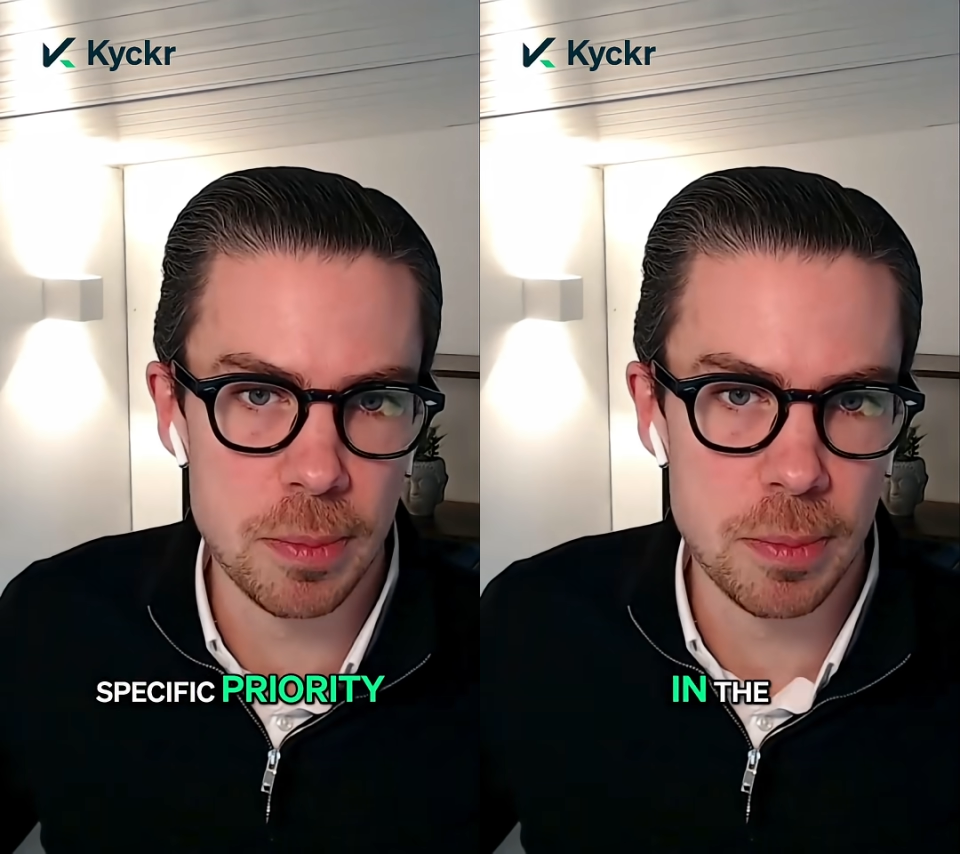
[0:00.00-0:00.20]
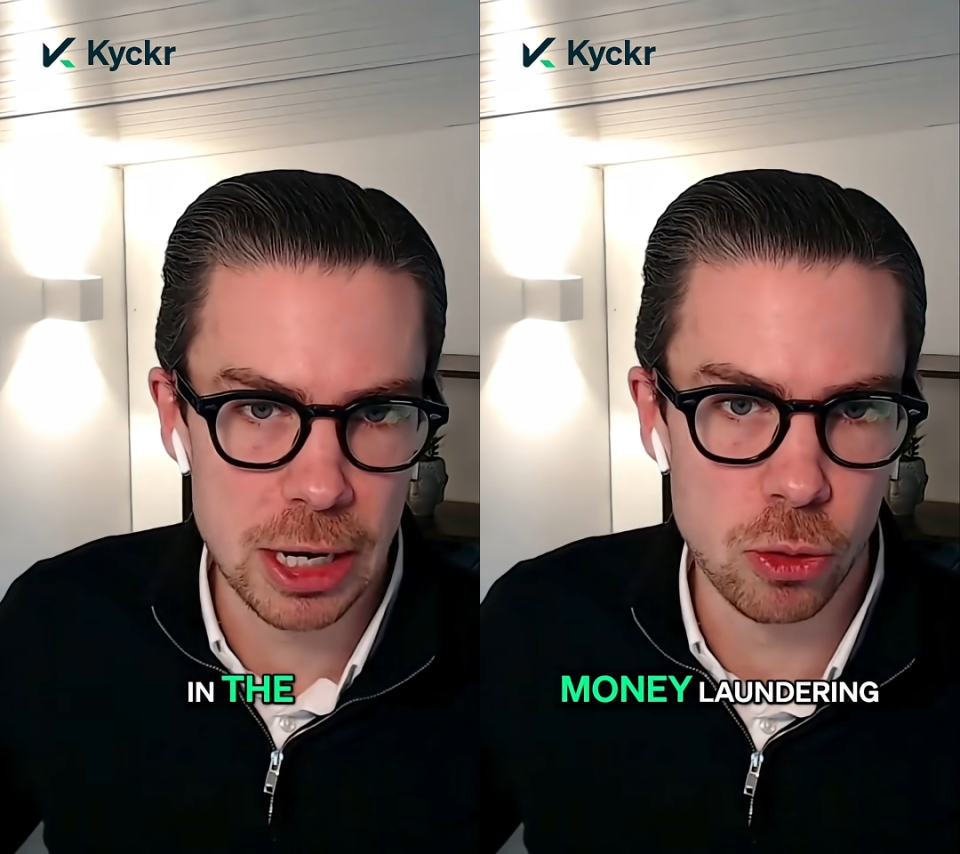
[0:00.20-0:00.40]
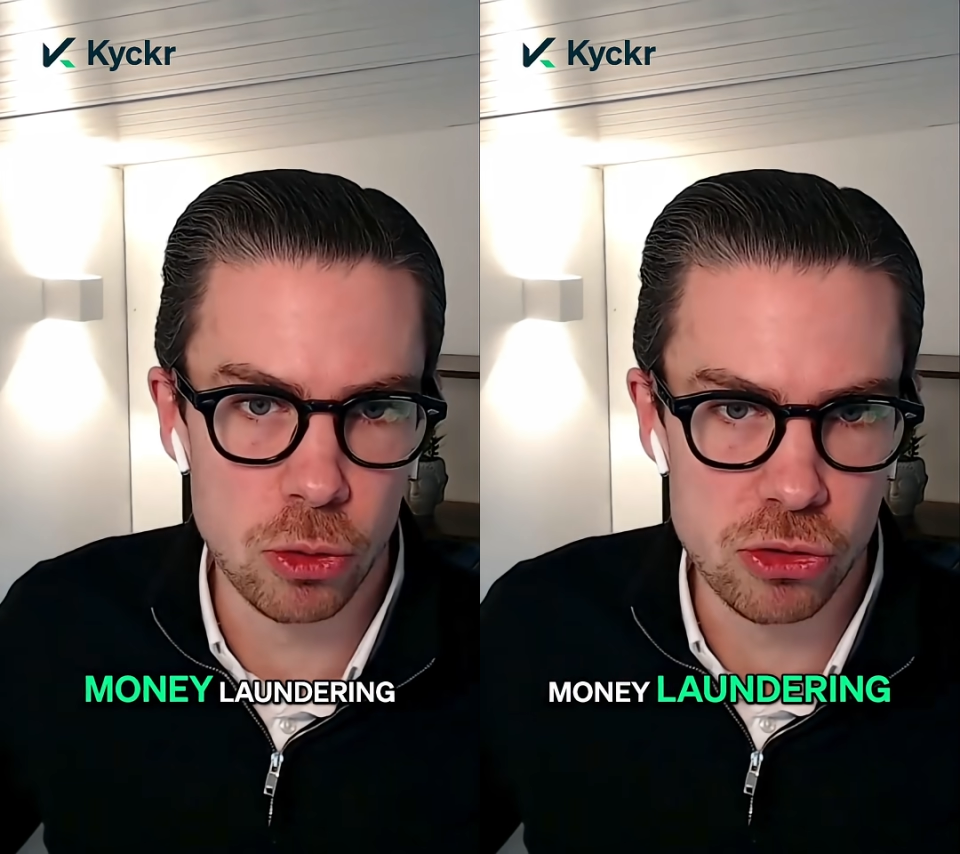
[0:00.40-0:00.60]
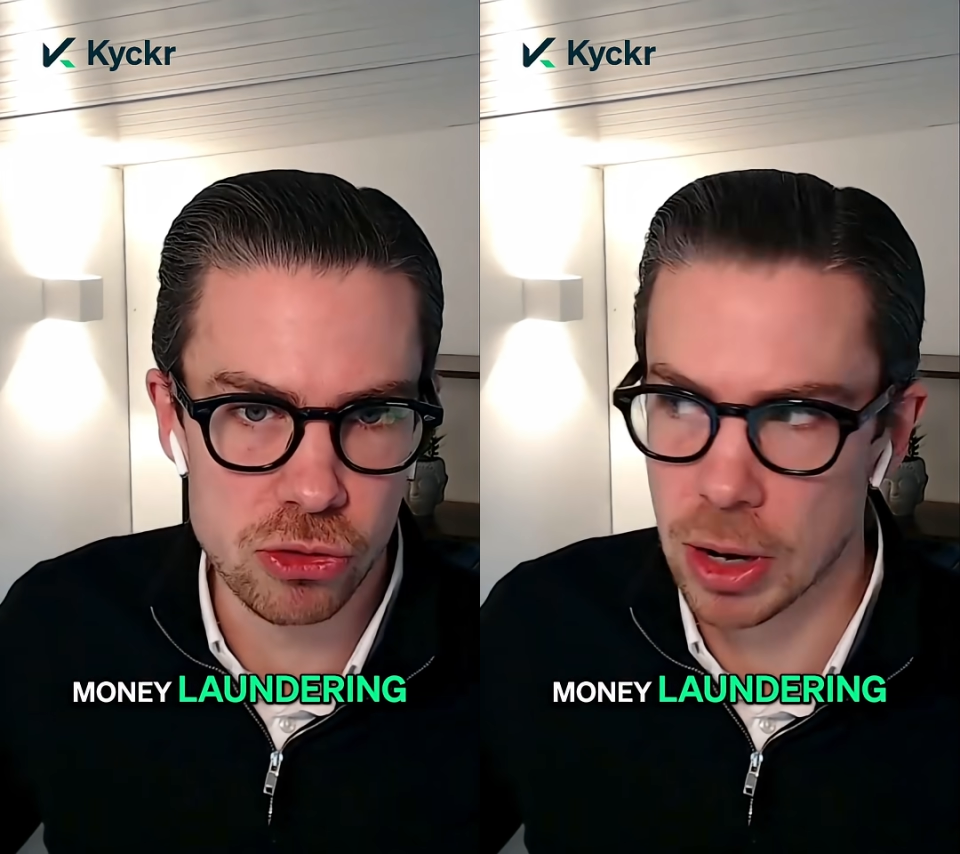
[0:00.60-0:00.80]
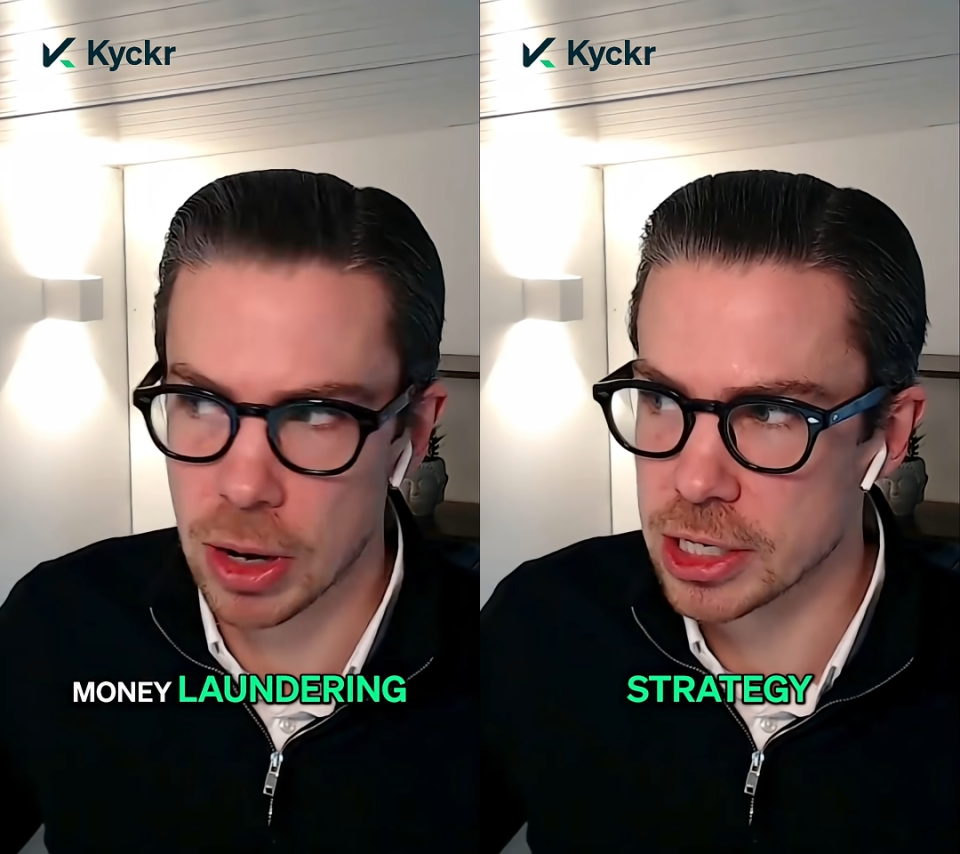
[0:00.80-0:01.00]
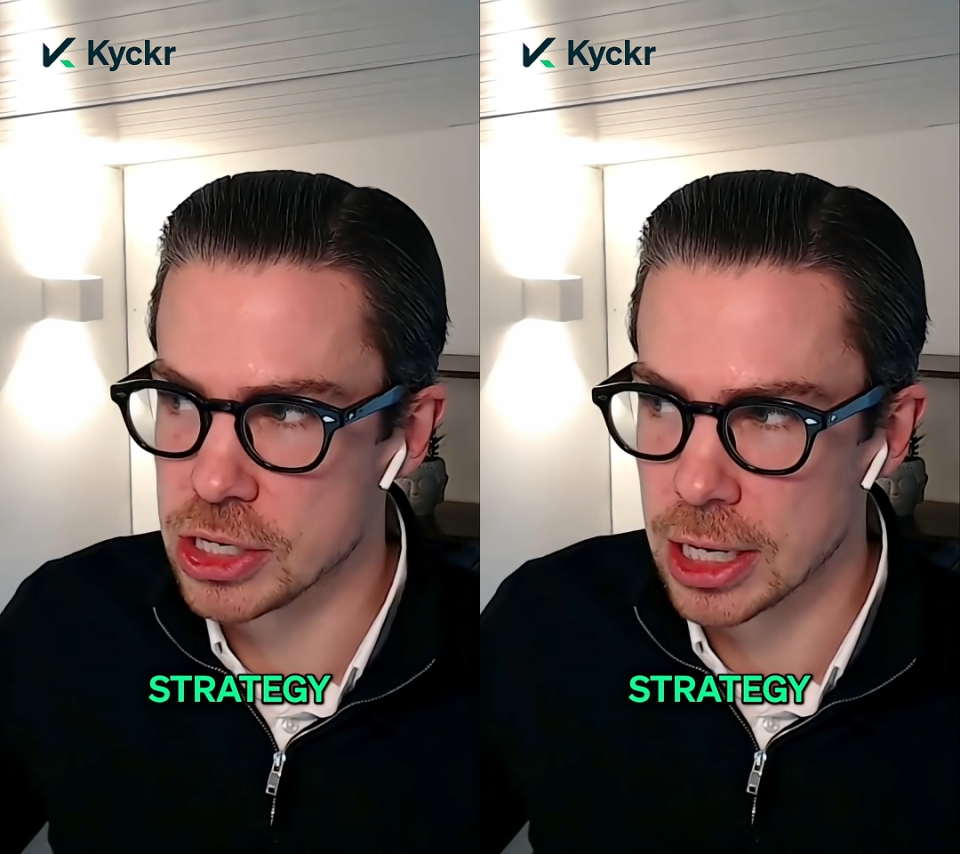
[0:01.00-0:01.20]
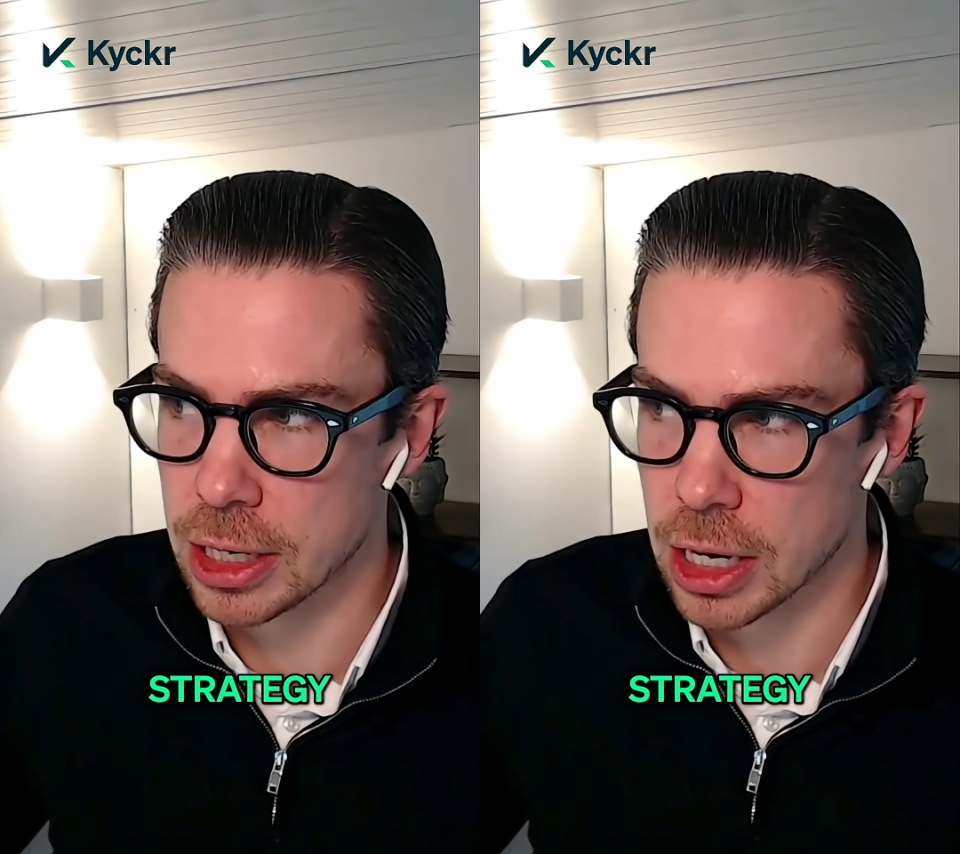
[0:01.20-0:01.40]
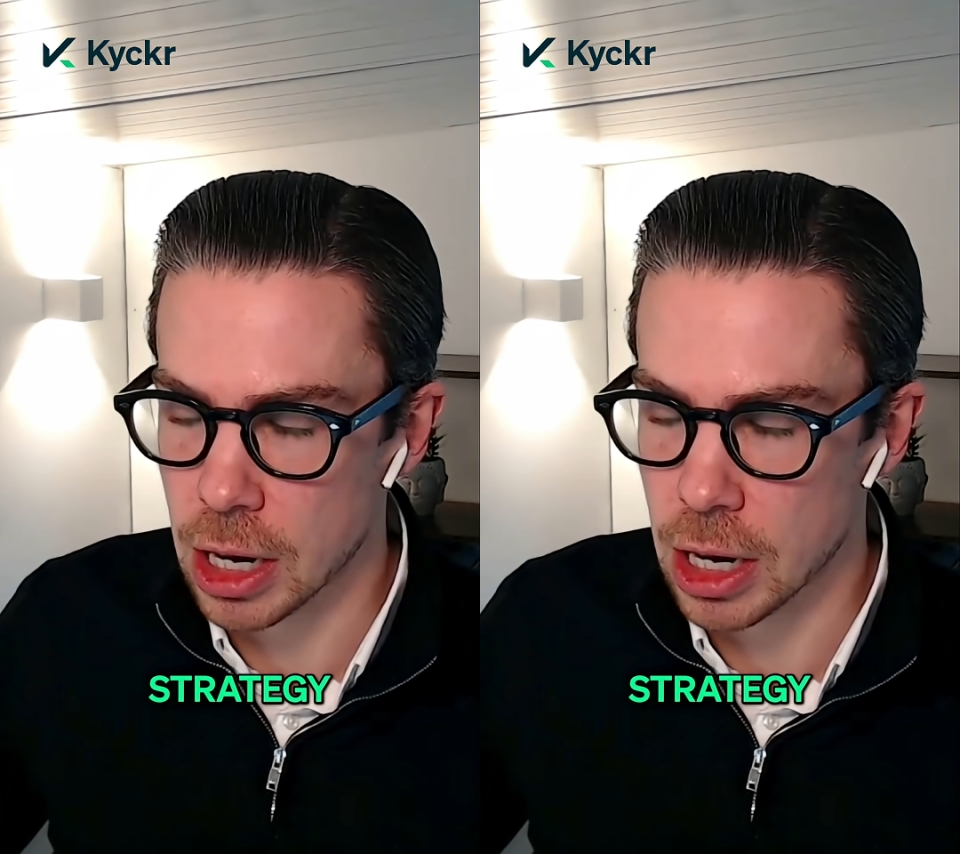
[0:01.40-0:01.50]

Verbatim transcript: the money laundering strategy.